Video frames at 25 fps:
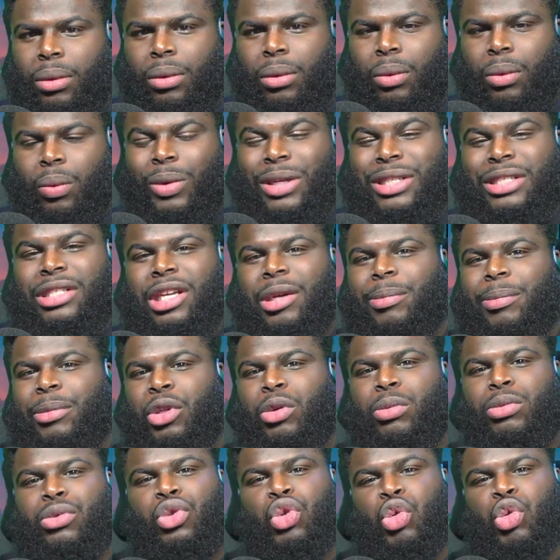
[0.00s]
What's up,
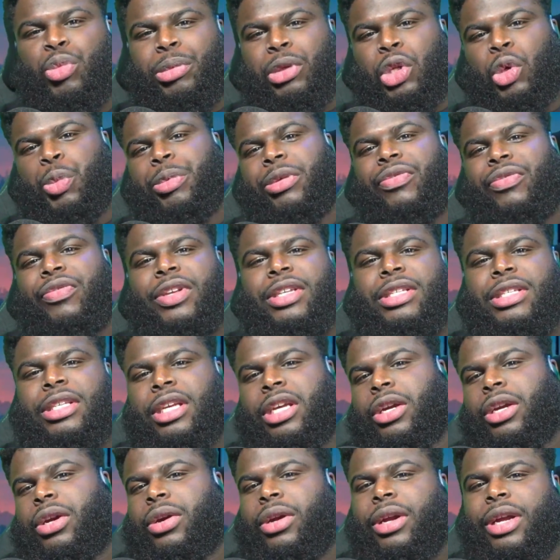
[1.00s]
Loop Troop? LoopyFist
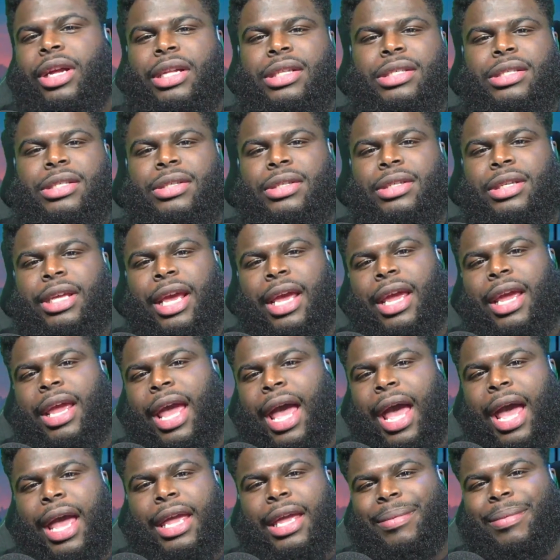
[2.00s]
here, and today
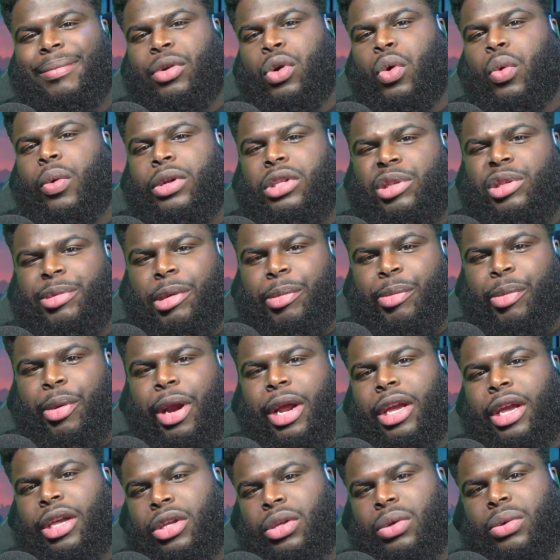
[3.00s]
I am going to be
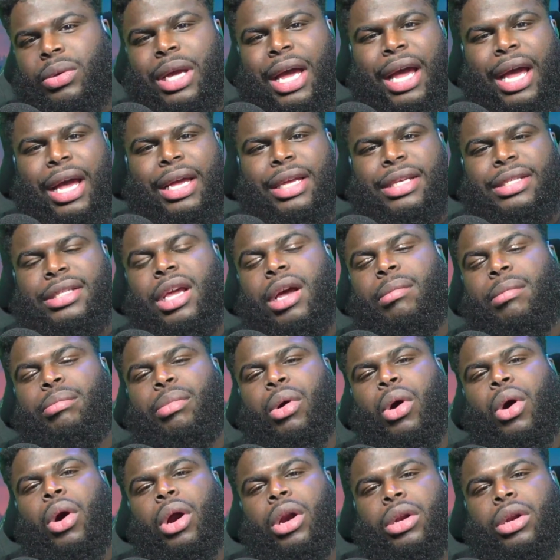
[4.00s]
bringing you guys
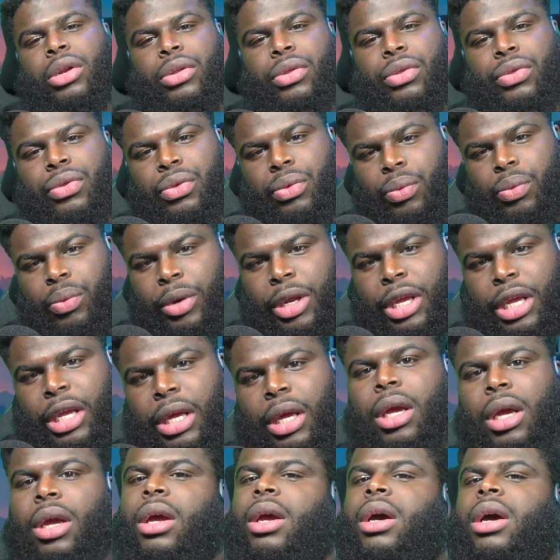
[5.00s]
part three
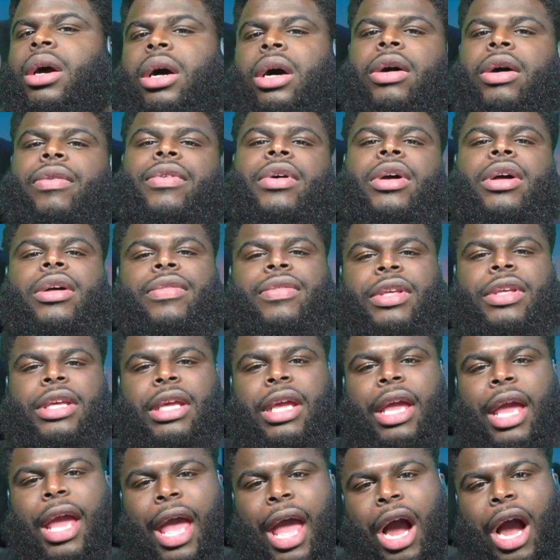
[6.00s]
of
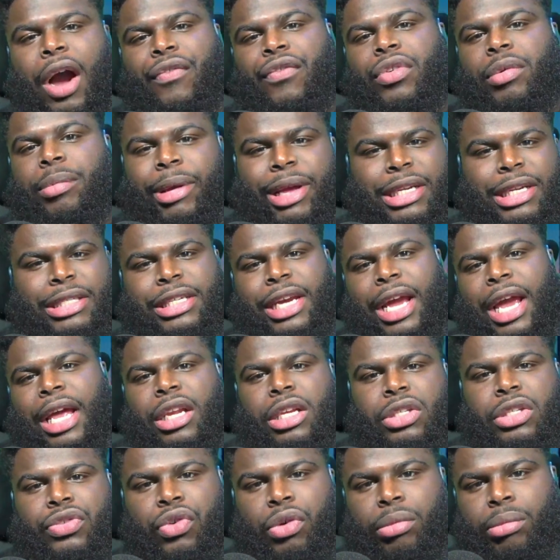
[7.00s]
the Alphabet
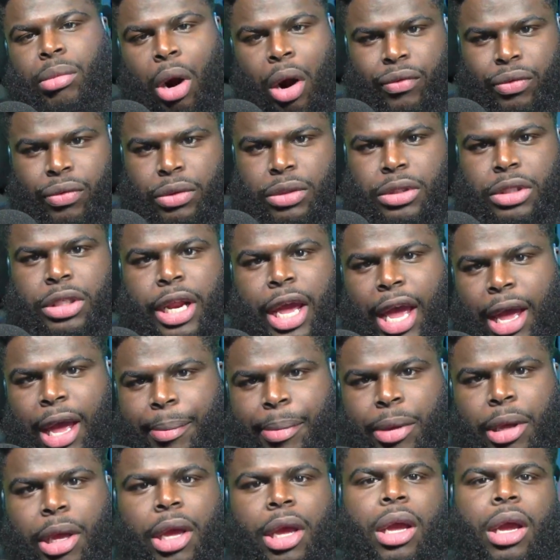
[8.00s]
Challenge for Marvel Snap.
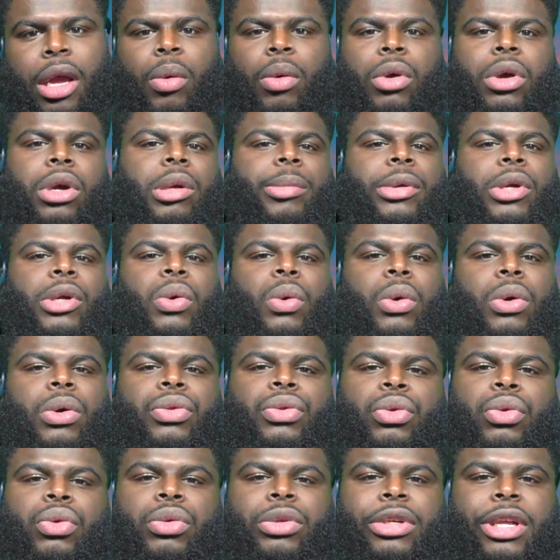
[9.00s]
We're going to be going
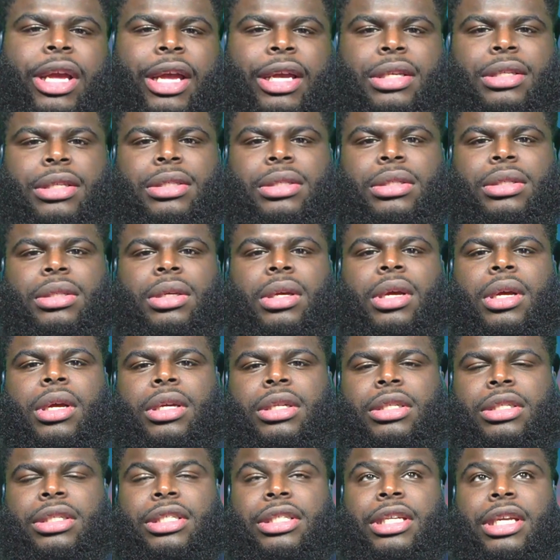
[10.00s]
through decks
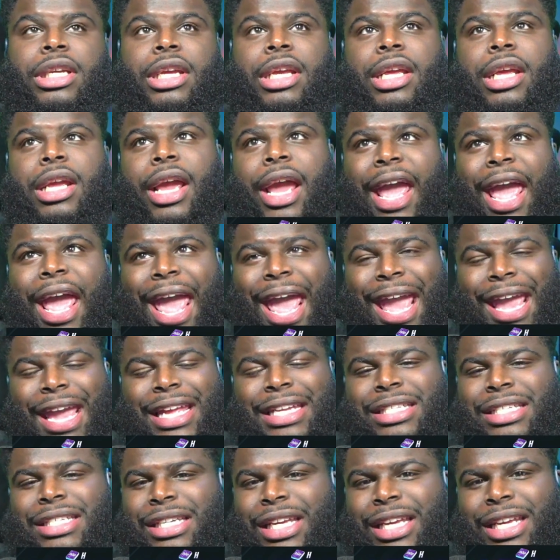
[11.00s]
G,
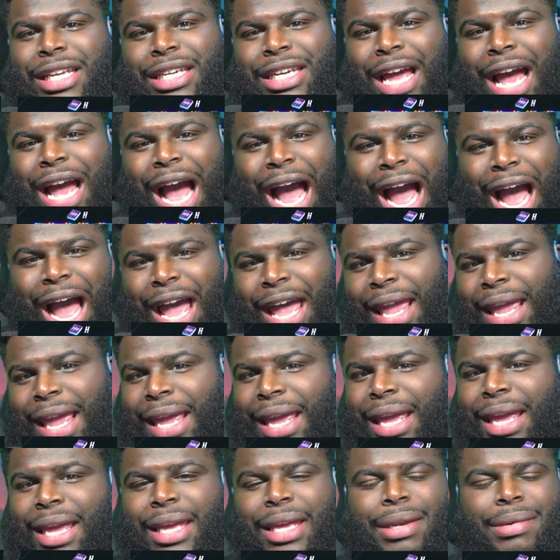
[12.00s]
H, and I,
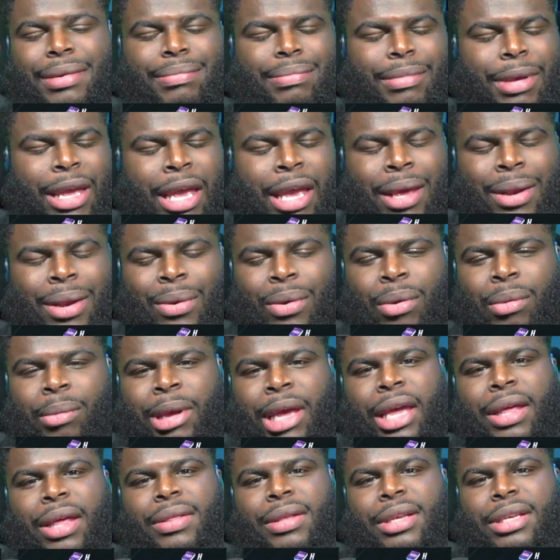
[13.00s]
and man, oh
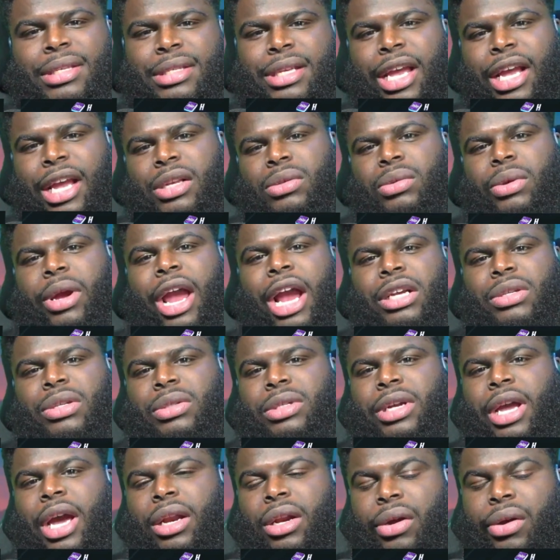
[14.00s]
man, these decks are actually
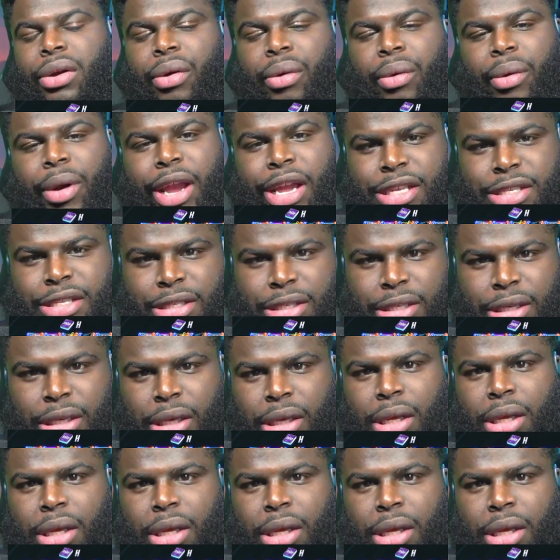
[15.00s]
kind of crazy.